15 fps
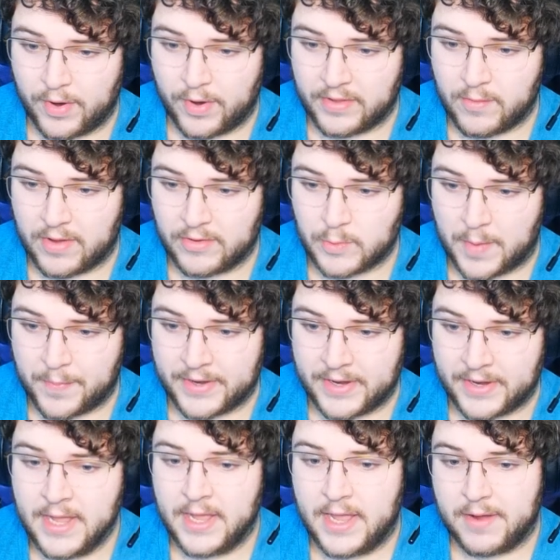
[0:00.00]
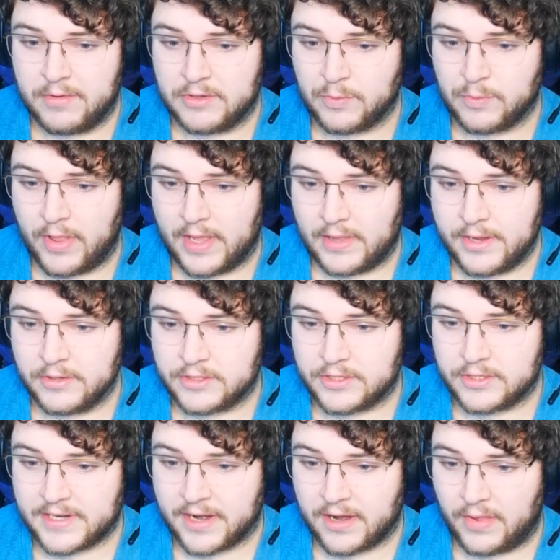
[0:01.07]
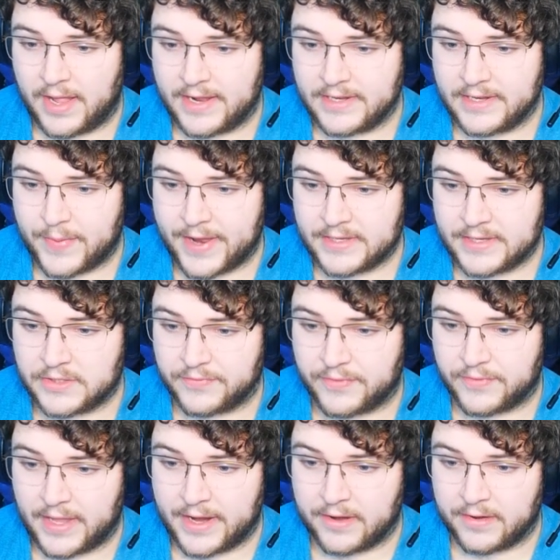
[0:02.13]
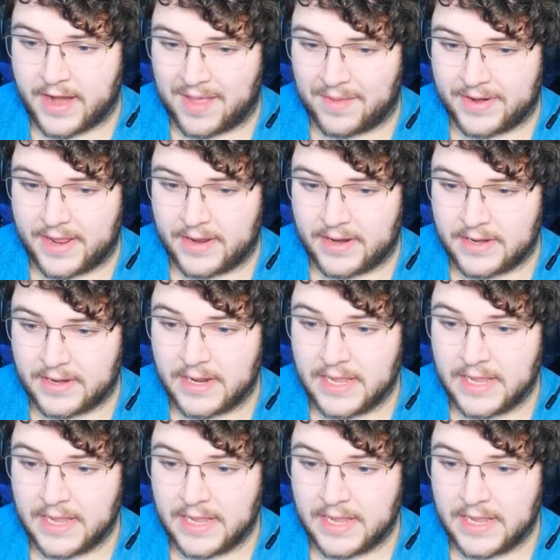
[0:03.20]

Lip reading: well as a weapon, it was more likely used to sterilize spaces for later inhabitation.